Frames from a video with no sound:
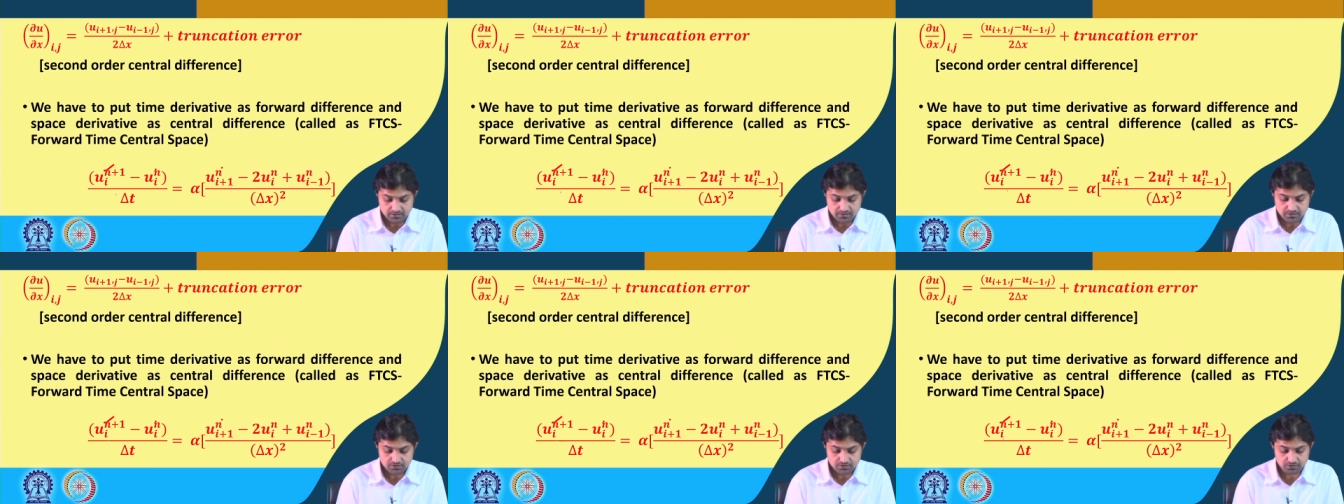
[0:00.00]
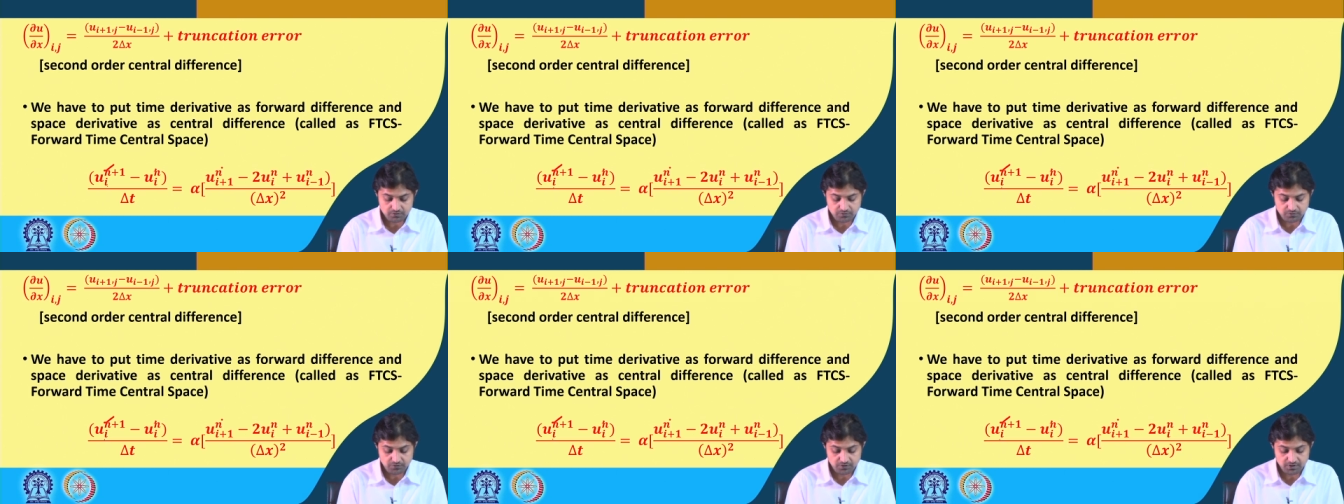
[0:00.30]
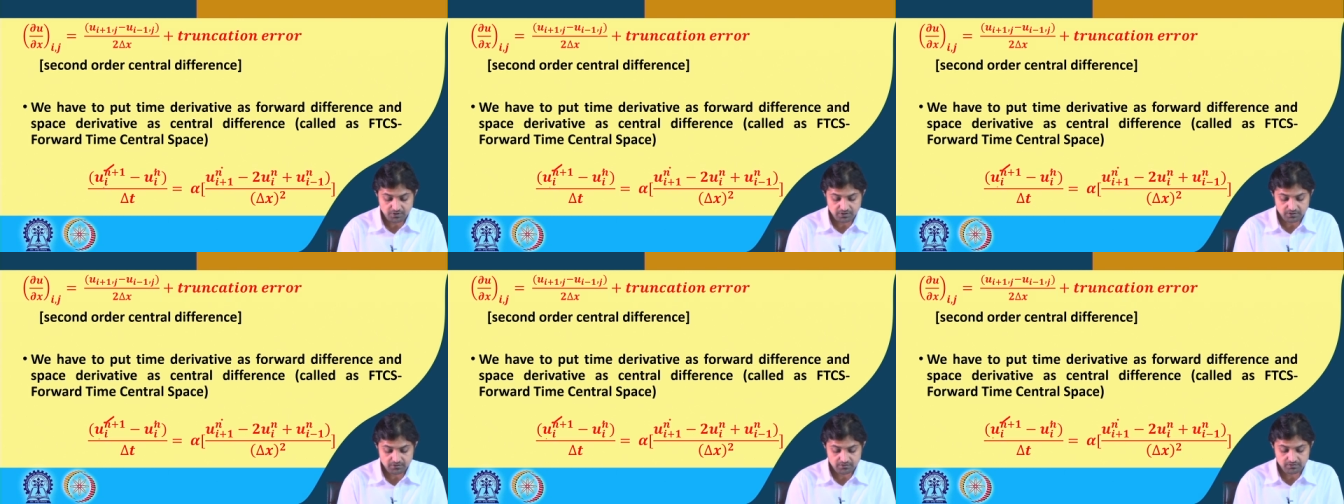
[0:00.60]
So,
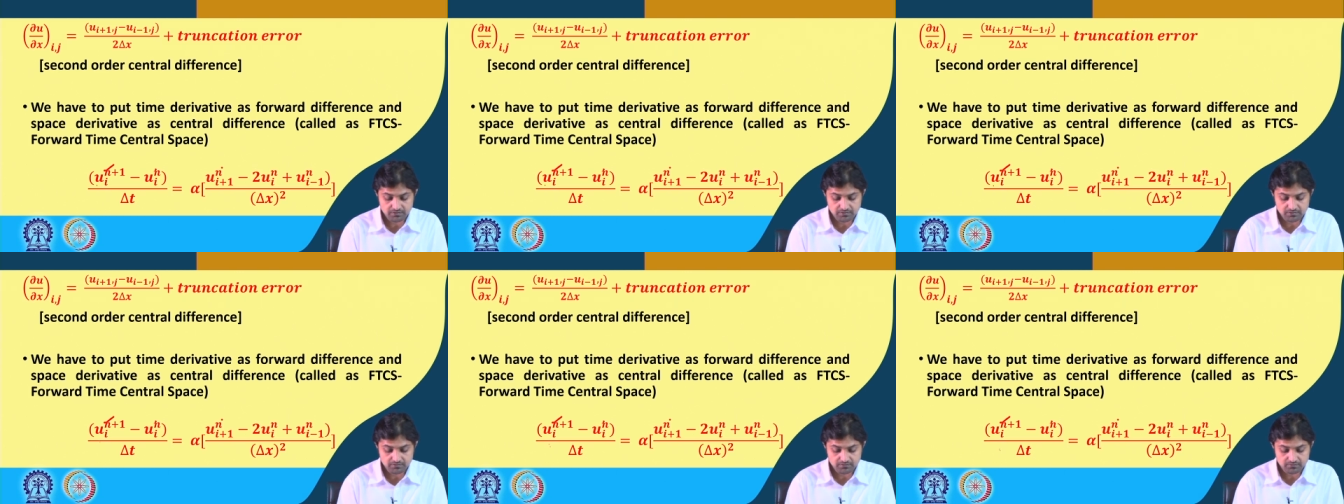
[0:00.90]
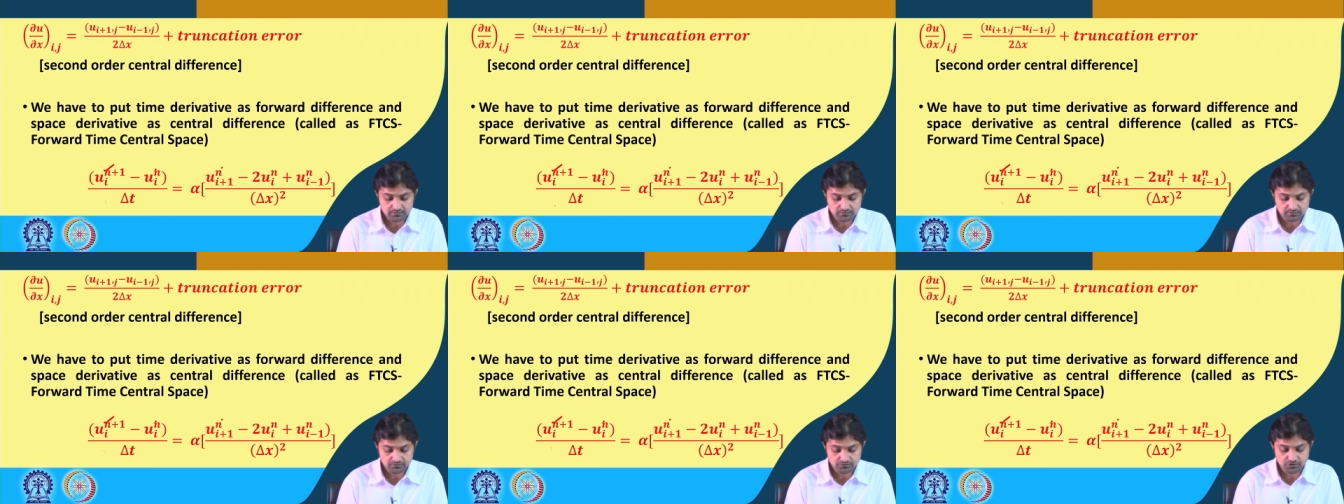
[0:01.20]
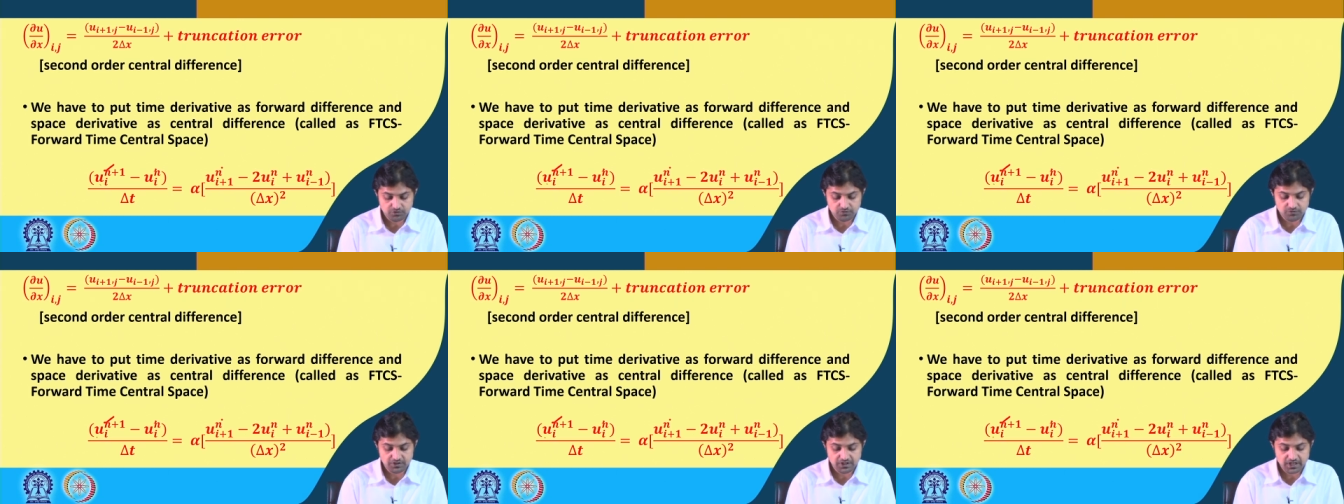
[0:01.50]
for
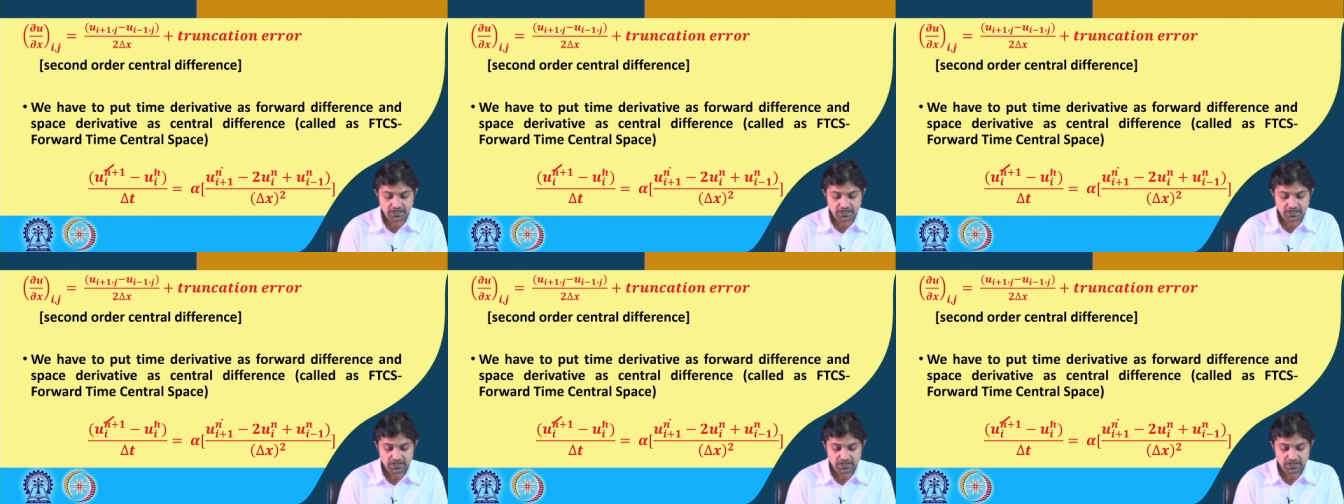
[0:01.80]
so we